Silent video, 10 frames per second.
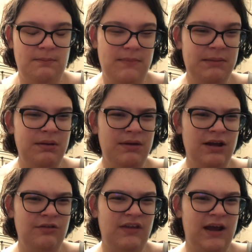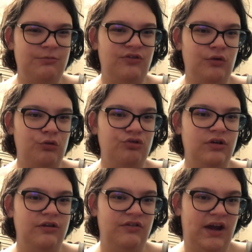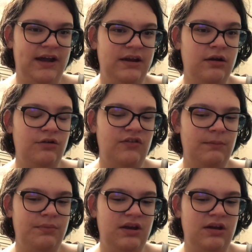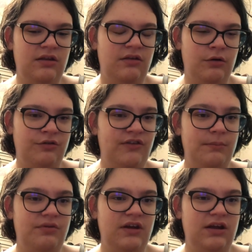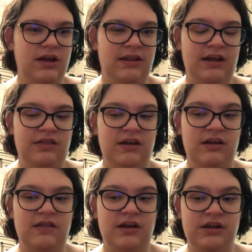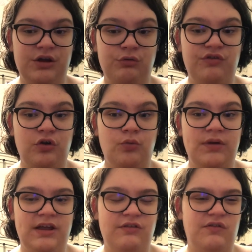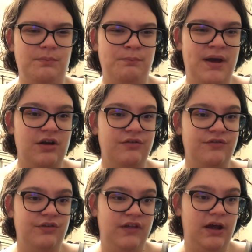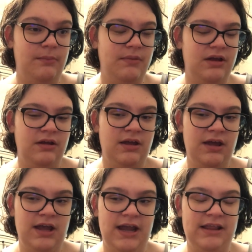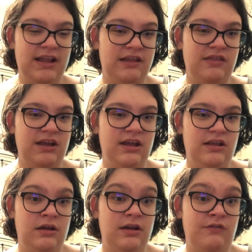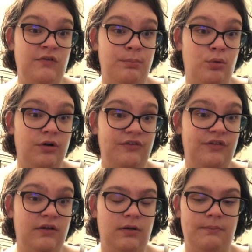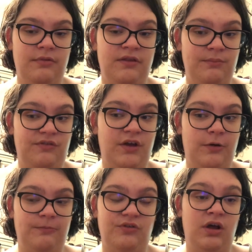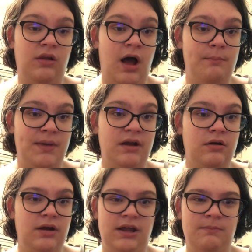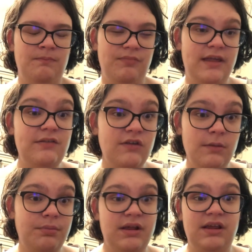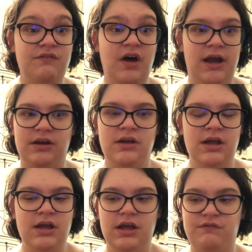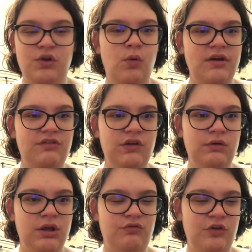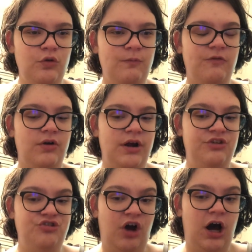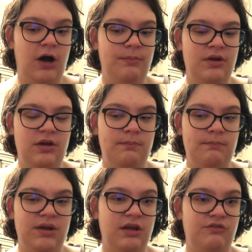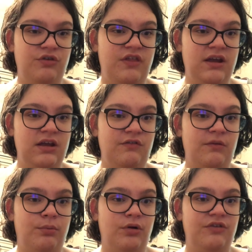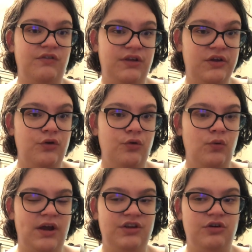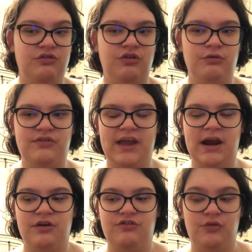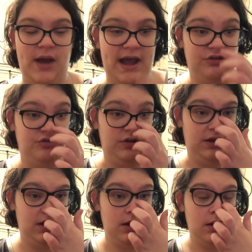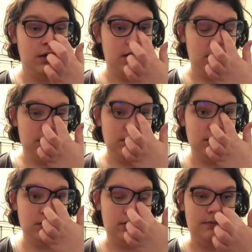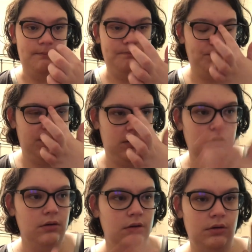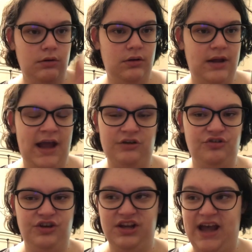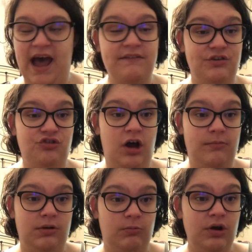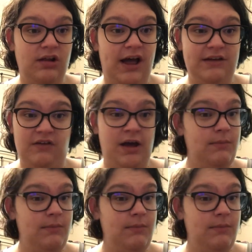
Maybe because they have social anxiety or something, and they think that YouTube is better for them, and they think it supports themselves a lot better, and that's completely fine. If you want to do YouTube for a job because you think it supports you and you're too scared to actually have a job in real life,